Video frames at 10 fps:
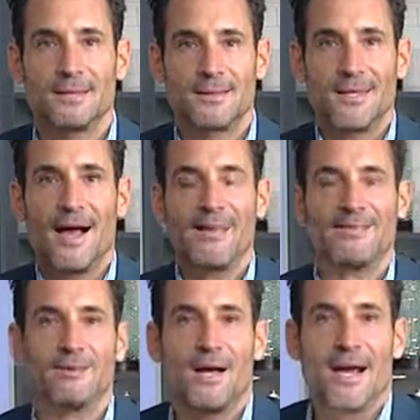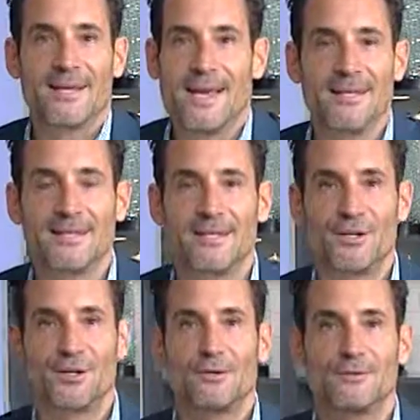Guys, I get that
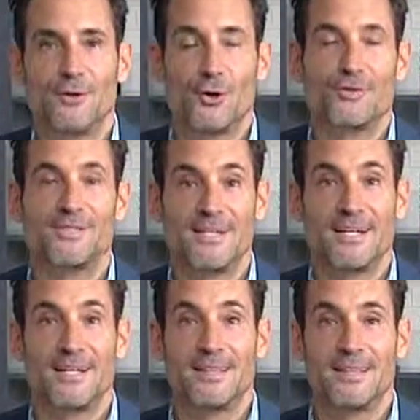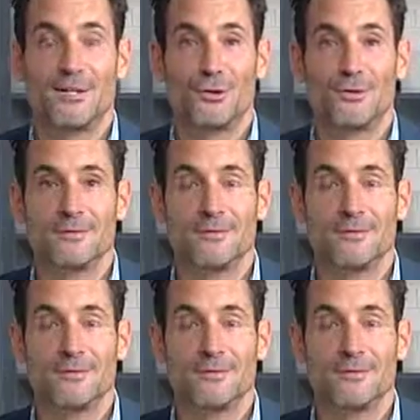you're nervous and I get that you're